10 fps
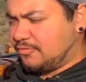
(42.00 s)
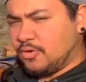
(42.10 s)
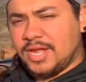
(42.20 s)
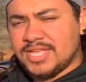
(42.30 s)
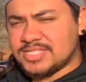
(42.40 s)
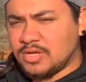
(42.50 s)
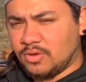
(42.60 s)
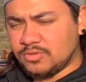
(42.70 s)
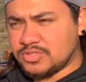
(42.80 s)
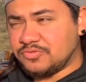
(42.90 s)
4S
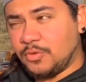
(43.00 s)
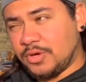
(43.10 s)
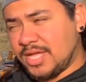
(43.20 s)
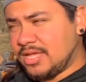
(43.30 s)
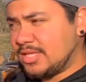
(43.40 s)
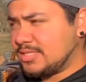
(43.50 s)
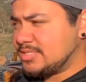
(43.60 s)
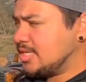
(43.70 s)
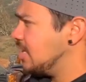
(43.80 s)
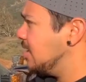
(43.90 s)
holds 4
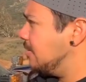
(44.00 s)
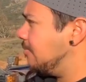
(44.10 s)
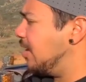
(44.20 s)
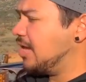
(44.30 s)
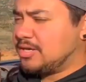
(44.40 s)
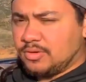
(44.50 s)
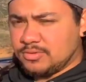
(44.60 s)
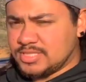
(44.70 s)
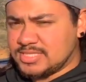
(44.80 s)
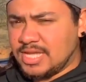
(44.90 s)
gallons, mine
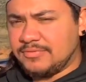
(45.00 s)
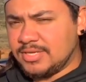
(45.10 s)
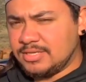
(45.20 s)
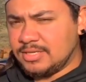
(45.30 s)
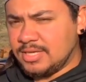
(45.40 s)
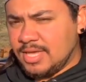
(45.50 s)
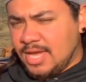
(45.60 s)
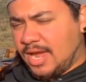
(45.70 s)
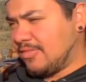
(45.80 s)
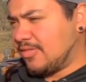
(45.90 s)
holds 7,
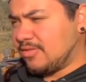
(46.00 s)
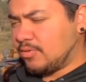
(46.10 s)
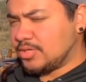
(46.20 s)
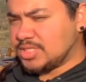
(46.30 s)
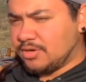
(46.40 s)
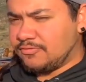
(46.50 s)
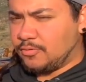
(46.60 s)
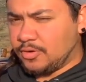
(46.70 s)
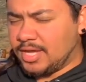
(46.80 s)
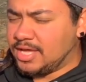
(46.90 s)
and then the Road Shower
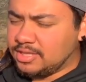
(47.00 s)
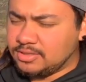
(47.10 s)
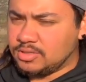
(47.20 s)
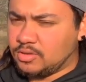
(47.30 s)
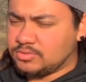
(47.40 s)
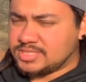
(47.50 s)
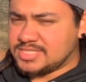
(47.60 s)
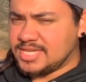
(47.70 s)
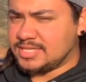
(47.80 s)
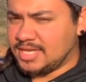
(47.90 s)
4L holds
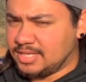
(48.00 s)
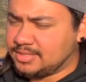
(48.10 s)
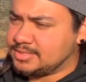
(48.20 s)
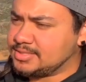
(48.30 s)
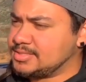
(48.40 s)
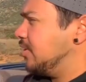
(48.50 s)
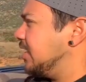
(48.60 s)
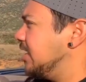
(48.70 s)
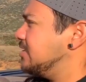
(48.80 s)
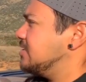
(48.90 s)
10 gallons. We're
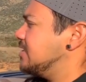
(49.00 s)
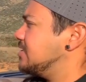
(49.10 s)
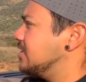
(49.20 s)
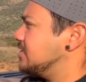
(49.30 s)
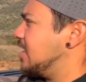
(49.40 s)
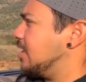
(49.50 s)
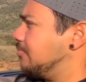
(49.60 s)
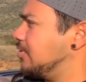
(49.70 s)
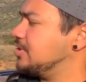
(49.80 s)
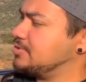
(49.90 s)
gonna get into details on how to
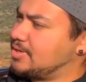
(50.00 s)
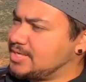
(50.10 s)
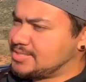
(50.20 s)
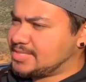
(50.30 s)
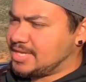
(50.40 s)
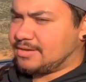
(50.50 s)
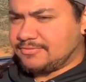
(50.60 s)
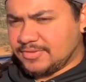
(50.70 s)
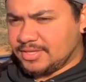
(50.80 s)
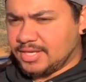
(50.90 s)
pressurize it, how to
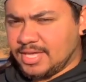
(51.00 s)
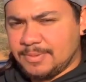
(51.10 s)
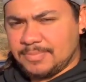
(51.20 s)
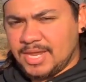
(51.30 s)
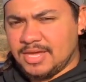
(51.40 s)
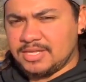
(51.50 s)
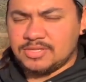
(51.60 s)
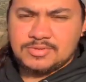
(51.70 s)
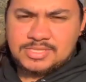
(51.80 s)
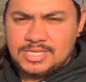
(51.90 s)
fill it up, and how to
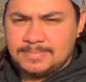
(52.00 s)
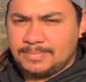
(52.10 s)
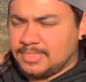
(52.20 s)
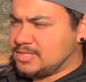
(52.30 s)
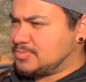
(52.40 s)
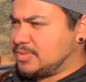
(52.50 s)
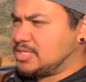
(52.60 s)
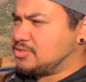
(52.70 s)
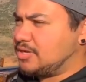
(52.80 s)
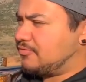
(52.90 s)
use it. It's
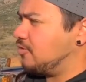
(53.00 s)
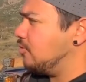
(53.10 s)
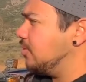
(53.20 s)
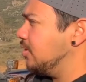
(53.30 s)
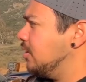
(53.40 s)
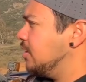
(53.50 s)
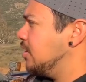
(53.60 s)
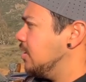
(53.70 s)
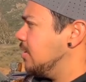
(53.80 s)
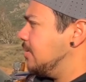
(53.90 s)
pretty straightforward.
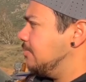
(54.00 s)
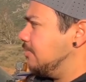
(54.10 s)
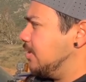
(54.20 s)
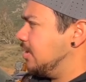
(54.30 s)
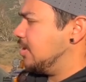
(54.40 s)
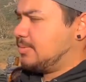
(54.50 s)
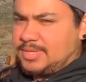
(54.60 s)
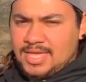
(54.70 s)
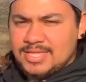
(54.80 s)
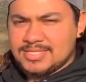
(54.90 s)
But
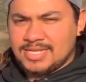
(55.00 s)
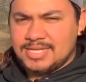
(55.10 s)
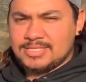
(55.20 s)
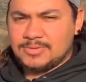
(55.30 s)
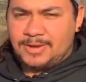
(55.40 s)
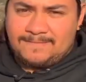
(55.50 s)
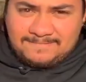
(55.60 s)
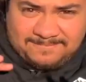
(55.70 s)
yeah, let's get into it.